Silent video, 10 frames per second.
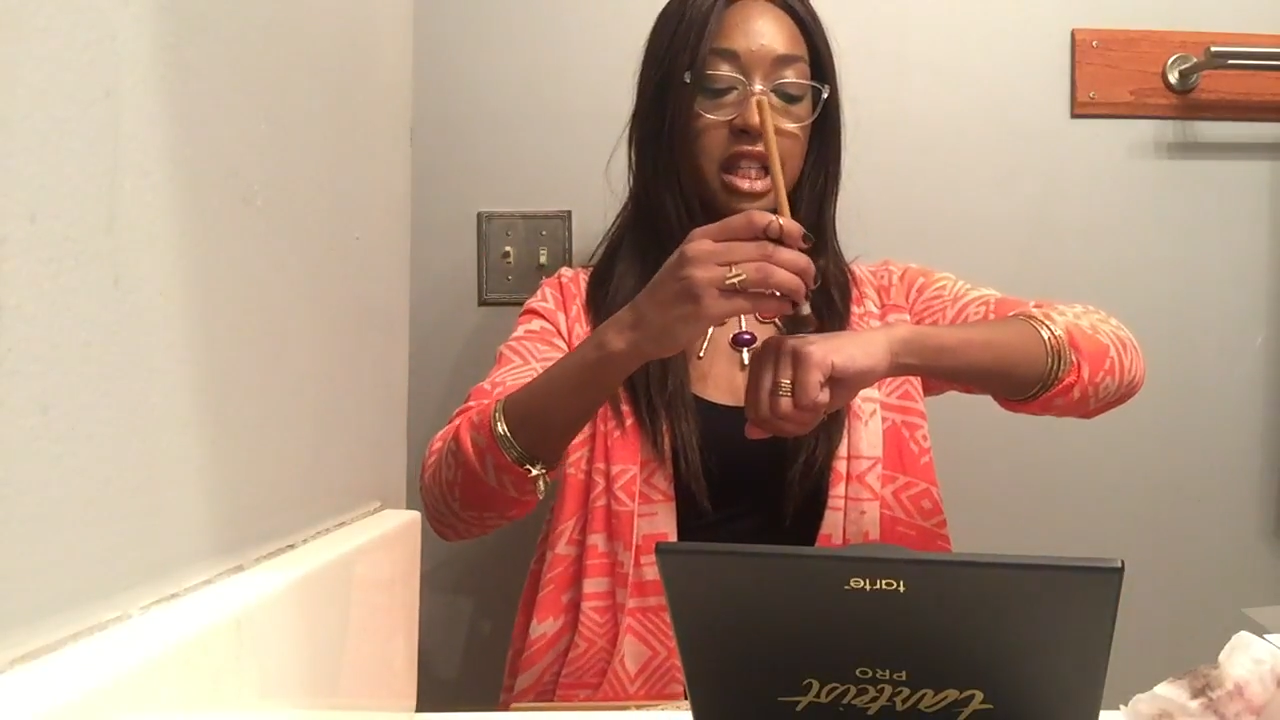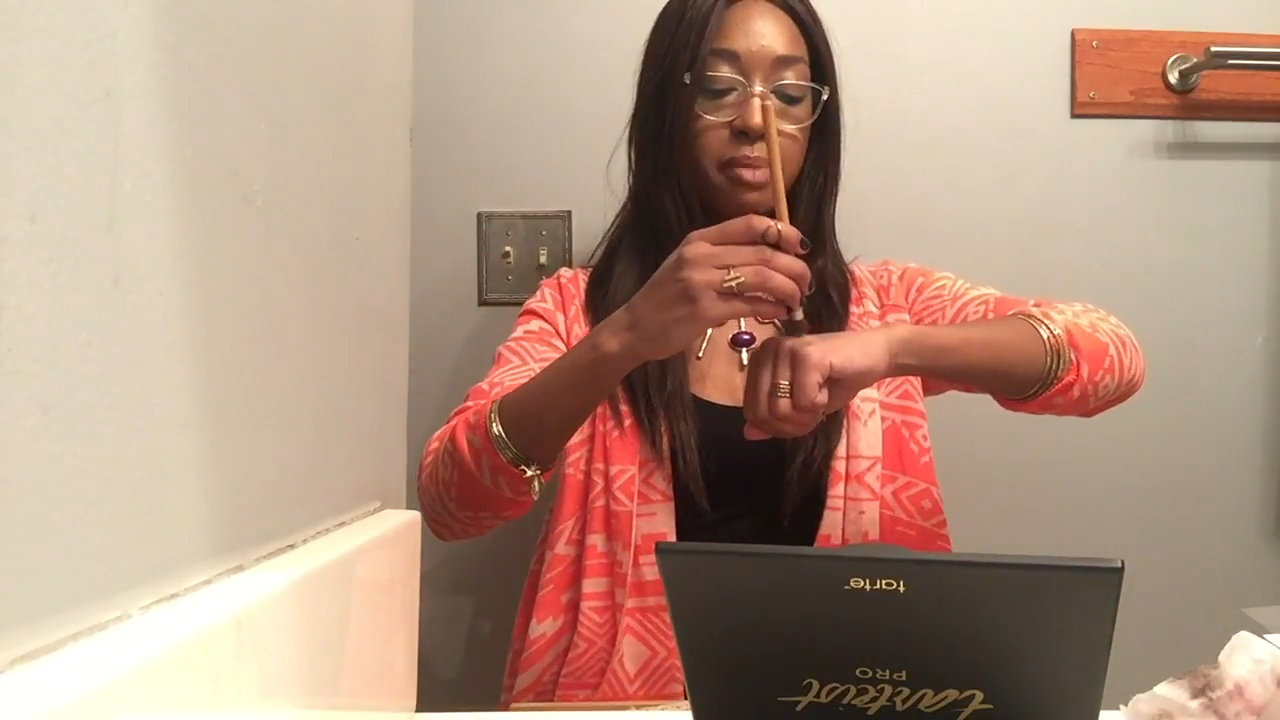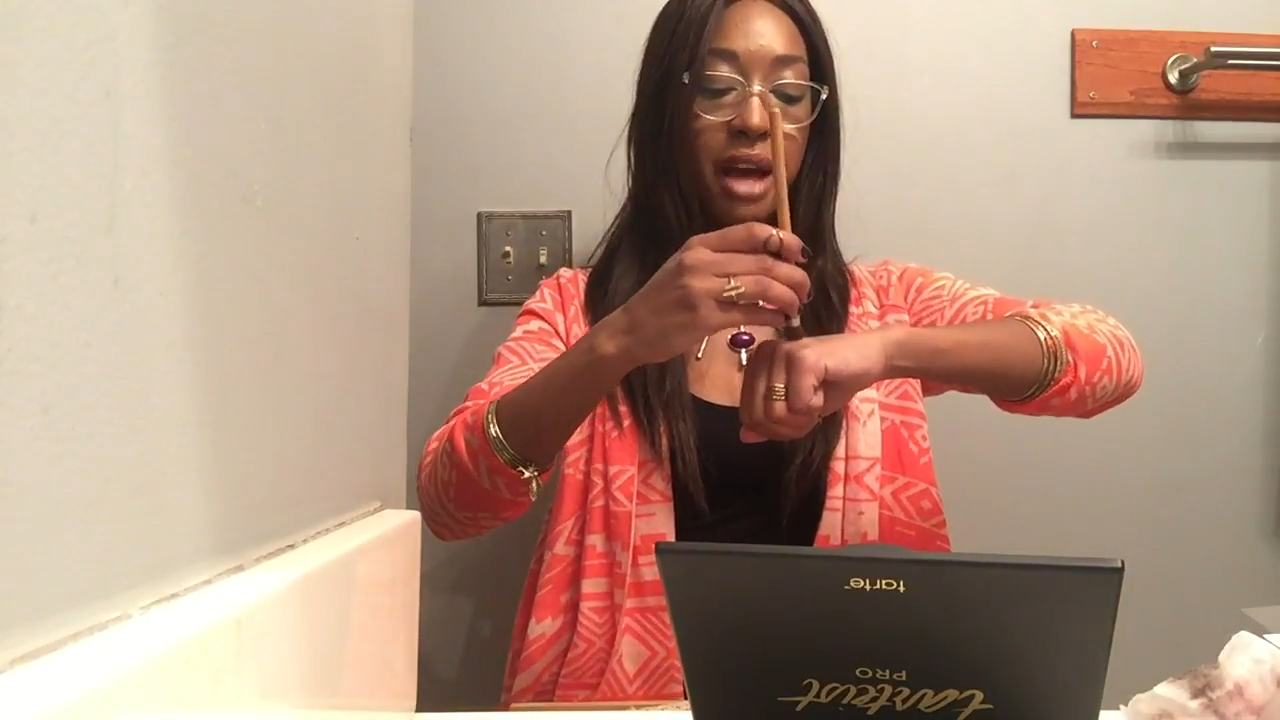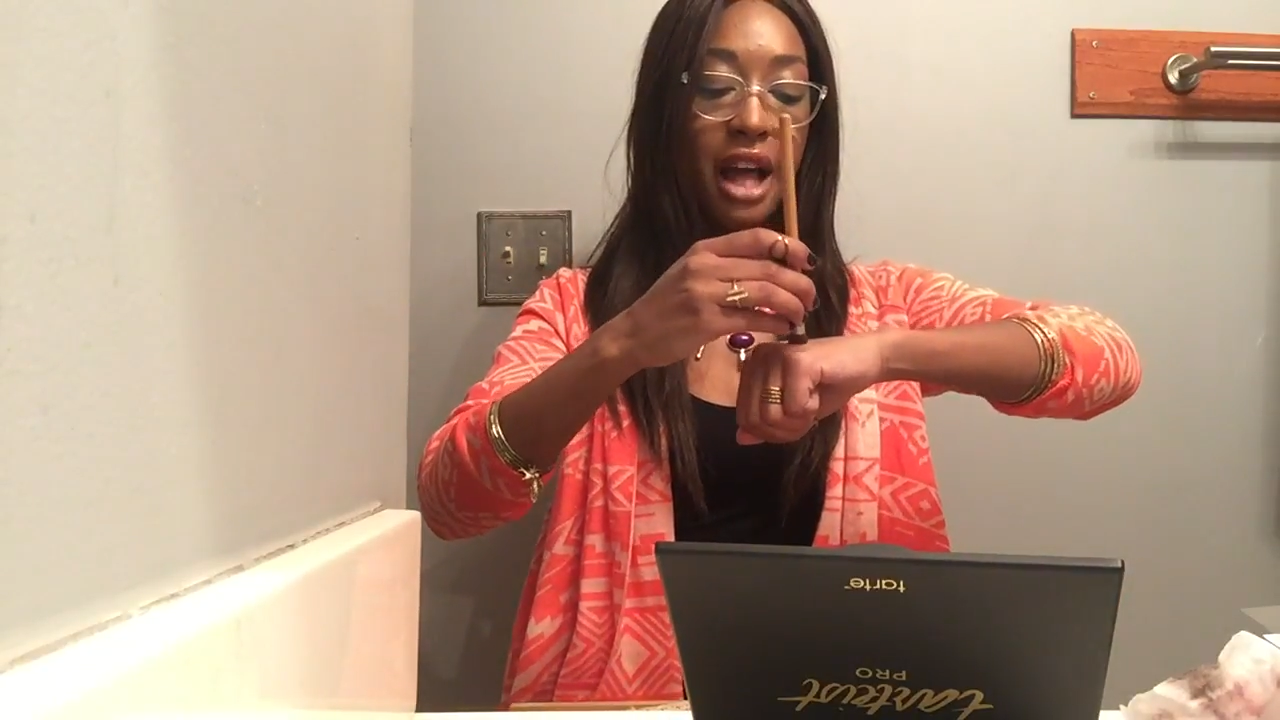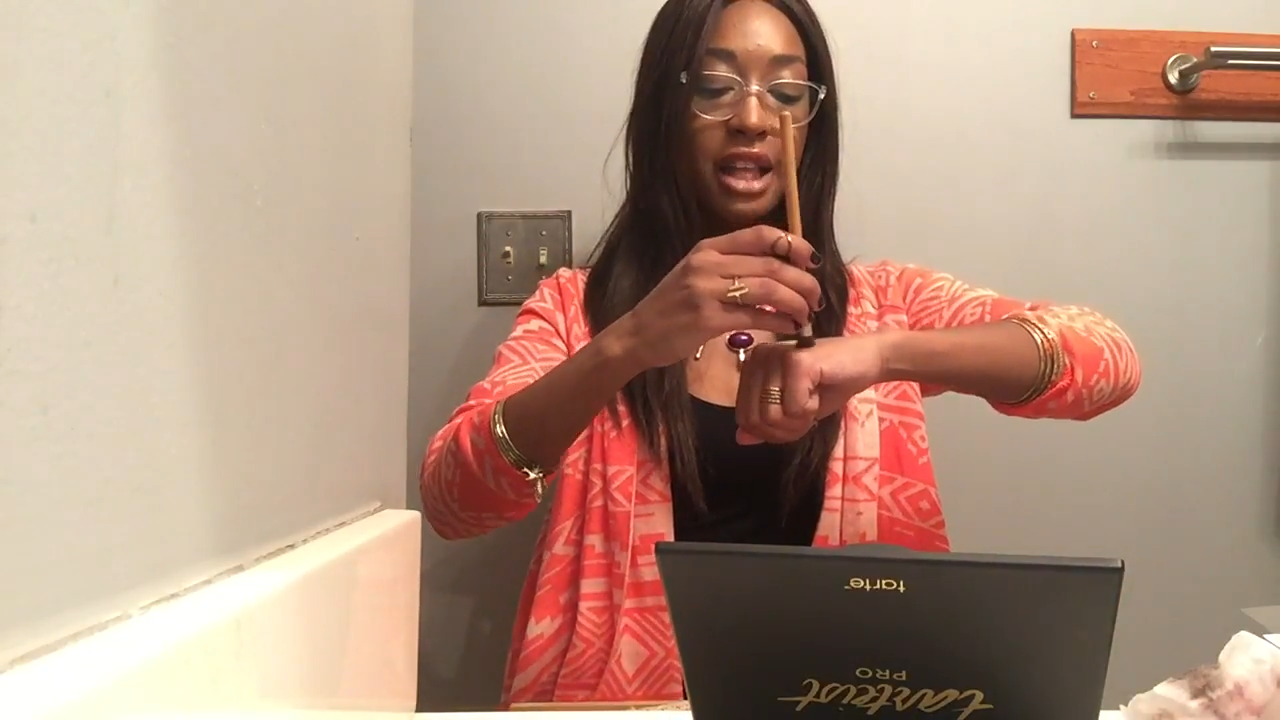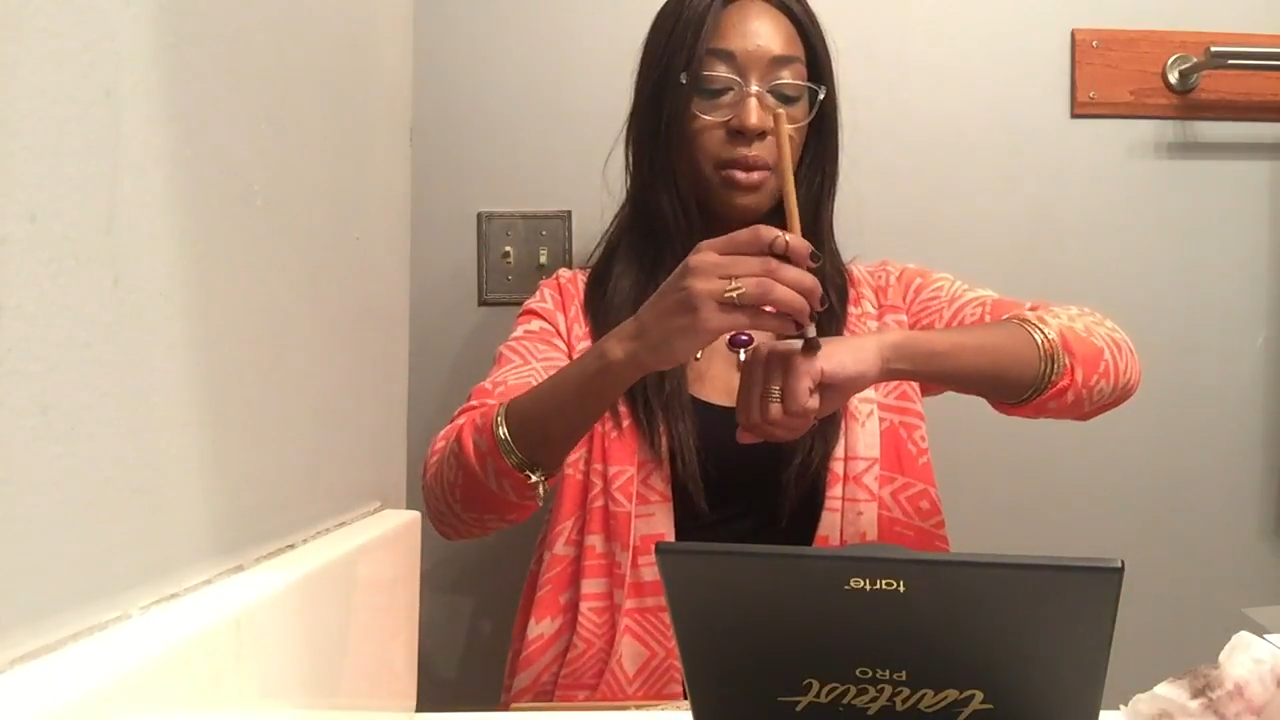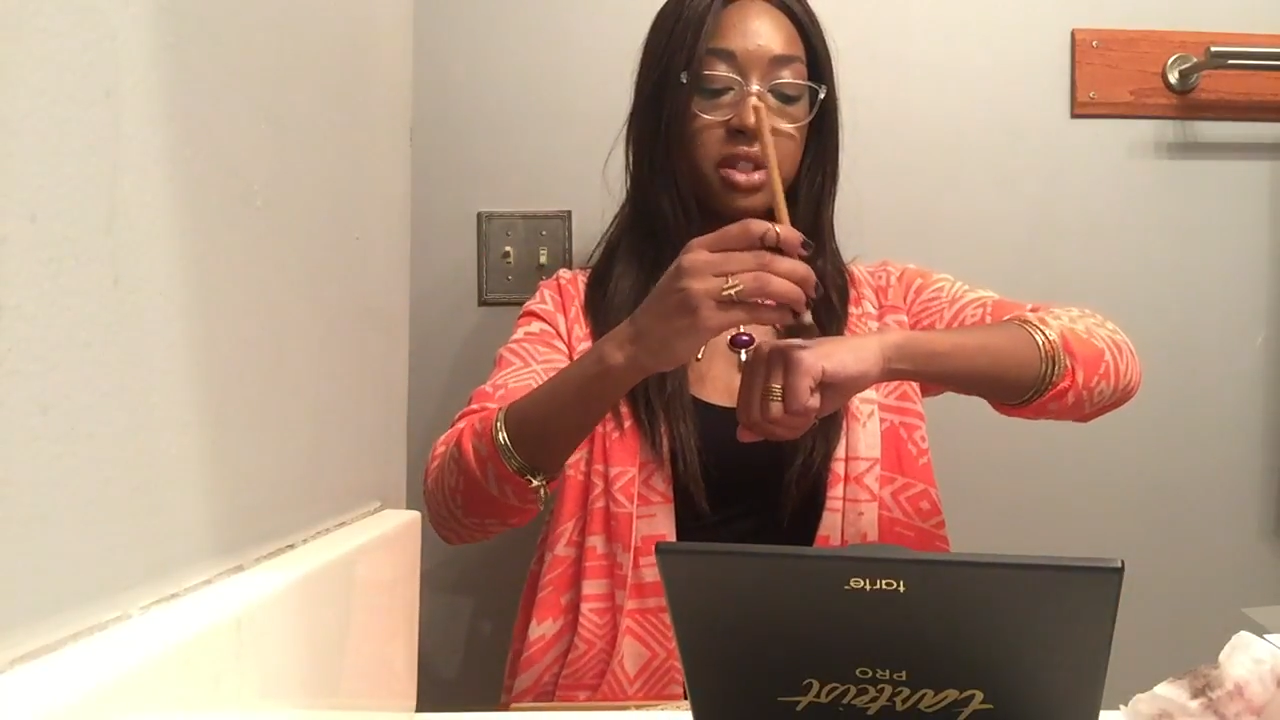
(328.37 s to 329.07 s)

this palette,